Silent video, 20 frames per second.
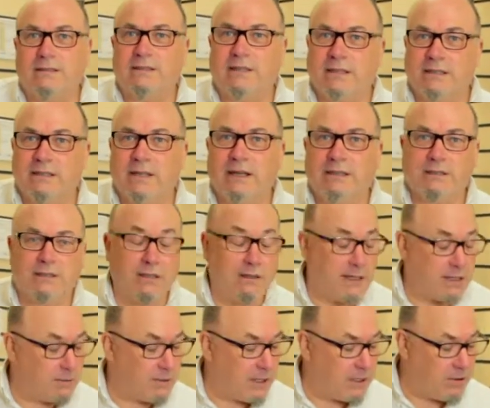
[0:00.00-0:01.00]
tic-tac, so
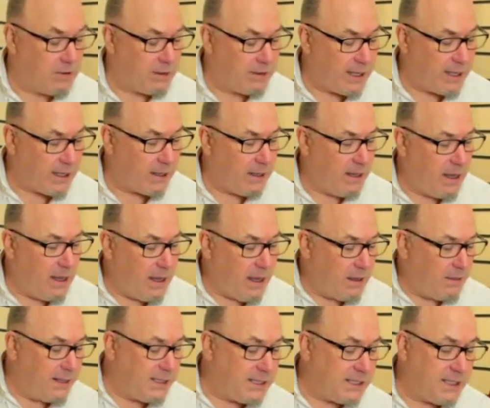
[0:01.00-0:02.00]
that's what they call that.
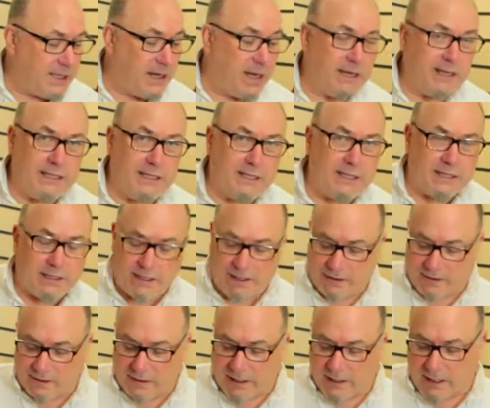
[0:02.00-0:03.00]
This is a
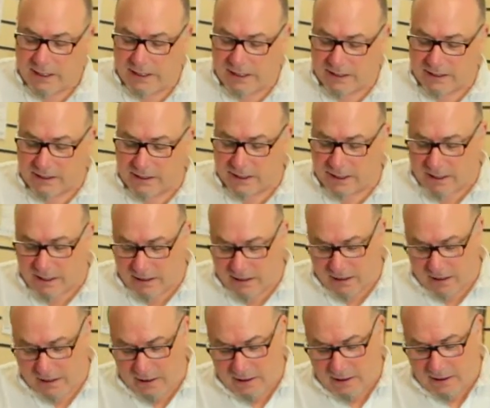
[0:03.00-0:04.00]
1963, it's
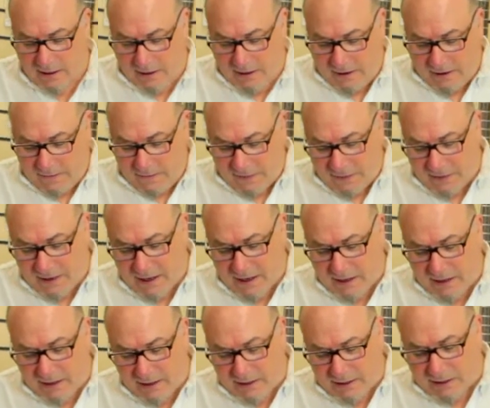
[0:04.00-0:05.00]

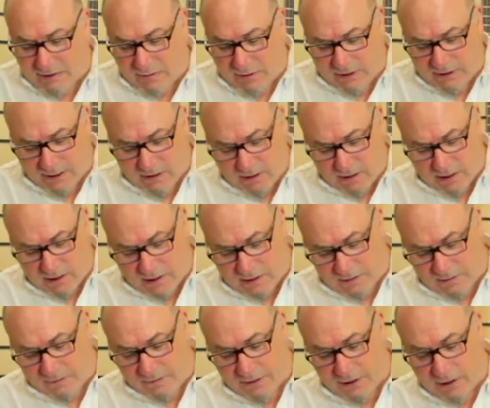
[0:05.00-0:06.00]
what do they call a
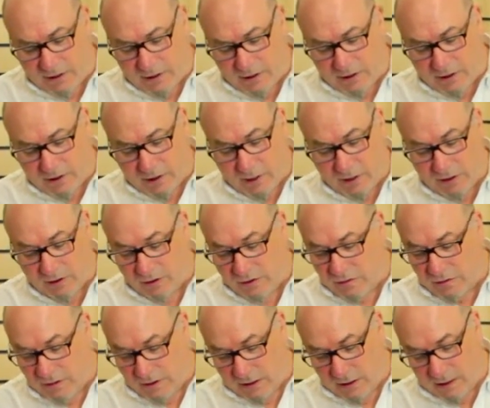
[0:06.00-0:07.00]
sort of version
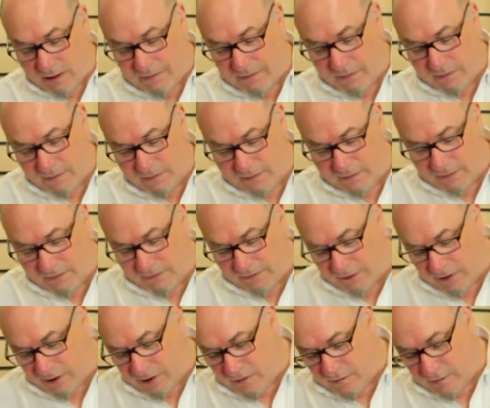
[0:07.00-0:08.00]
2. The
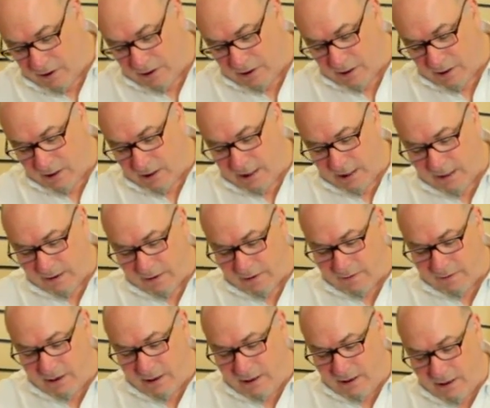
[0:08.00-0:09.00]
version 1's only had
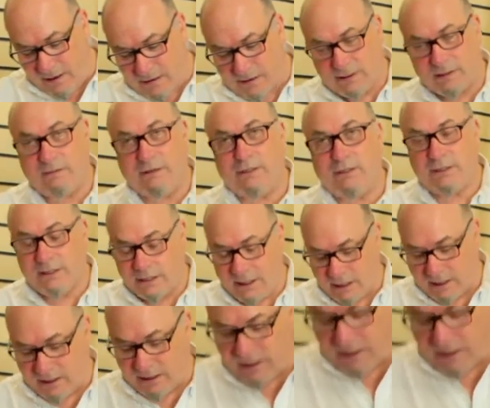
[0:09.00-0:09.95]
3 switches here,